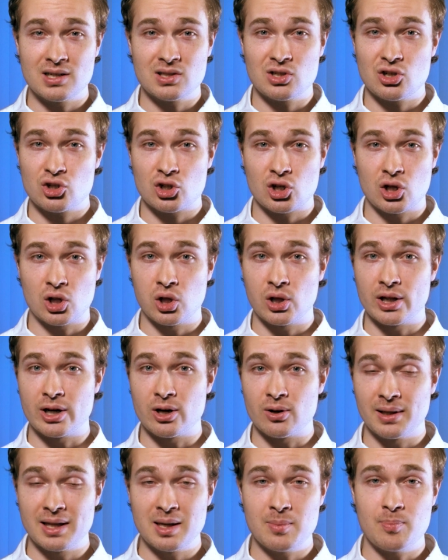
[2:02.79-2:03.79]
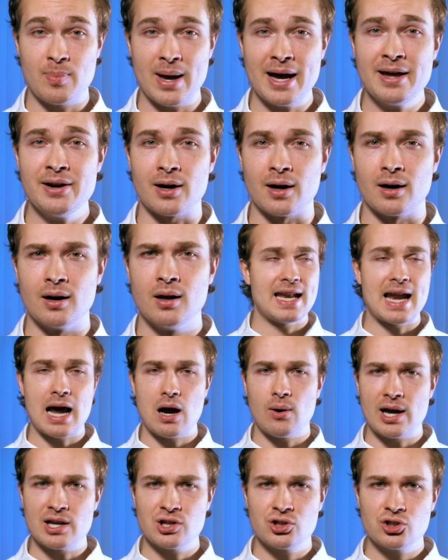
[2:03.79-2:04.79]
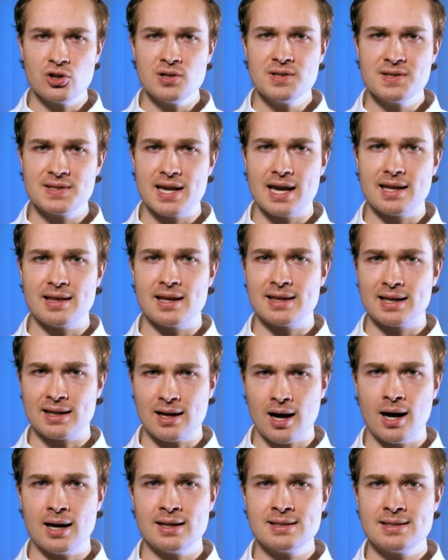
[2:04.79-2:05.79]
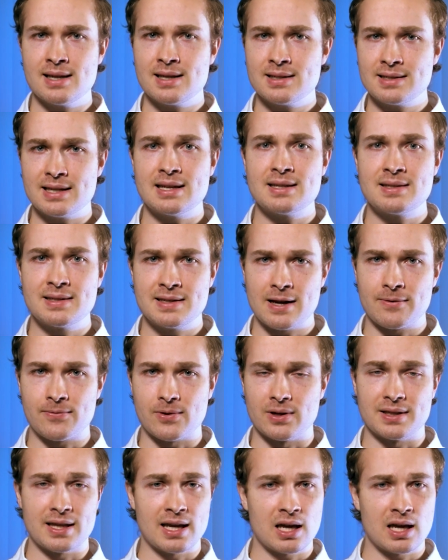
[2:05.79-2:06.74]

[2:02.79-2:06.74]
is just clearly better. Now, I should say that the content is different.